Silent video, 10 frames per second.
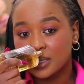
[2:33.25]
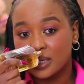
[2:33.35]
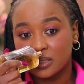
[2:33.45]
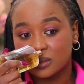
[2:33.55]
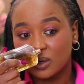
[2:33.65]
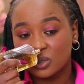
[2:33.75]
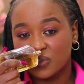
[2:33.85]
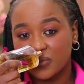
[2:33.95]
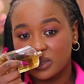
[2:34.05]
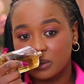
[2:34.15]
and it's going
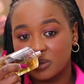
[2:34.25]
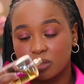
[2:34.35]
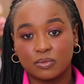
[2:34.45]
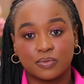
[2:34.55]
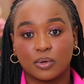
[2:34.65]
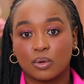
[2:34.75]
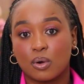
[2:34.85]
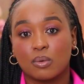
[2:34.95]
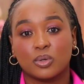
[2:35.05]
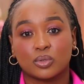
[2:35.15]
to fit the bill for
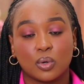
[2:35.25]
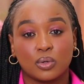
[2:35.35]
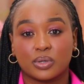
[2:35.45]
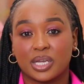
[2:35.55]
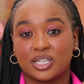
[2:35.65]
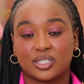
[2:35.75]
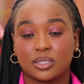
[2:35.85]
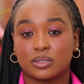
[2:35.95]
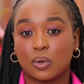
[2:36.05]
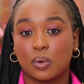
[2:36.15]
almost all
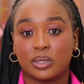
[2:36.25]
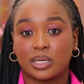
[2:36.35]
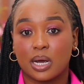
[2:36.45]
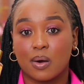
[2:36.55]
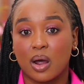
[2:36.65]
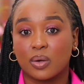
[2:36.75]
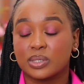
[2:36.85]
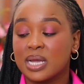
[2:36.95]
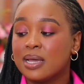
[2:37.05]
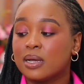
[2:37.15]
occasions all year round.